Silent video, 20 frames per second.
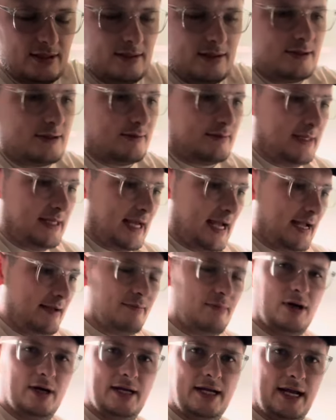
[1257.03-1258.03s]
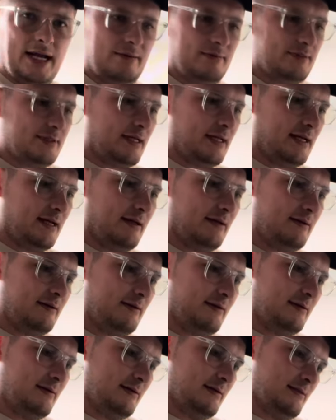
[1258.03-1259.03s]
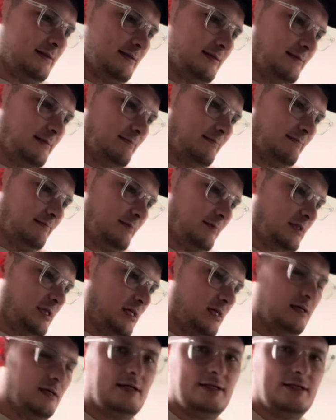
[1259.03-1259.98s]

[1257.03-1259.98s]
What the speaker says: some Game Boy games in here. Oh,